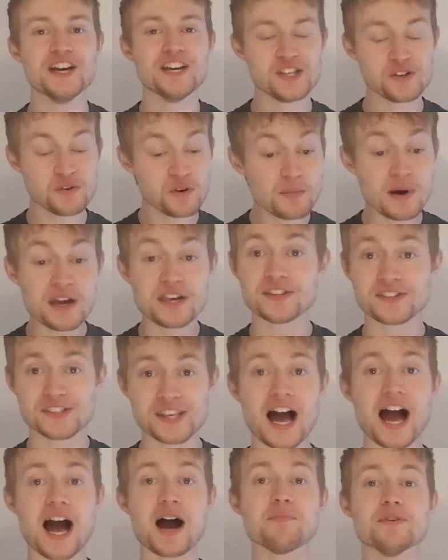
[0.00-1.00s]
You want to make this
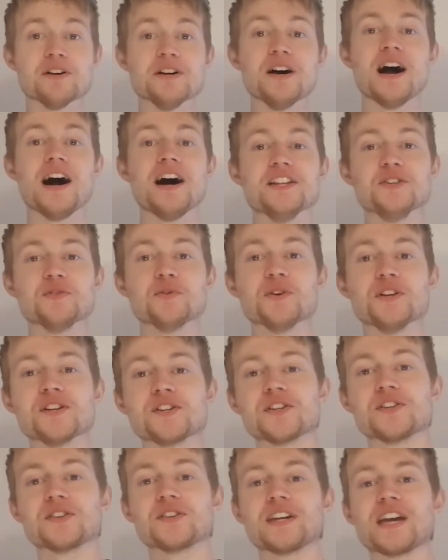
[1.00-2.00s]
a habit and you want
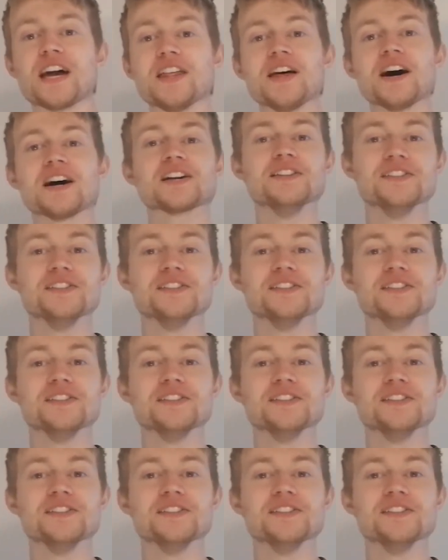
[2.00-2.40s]
to get that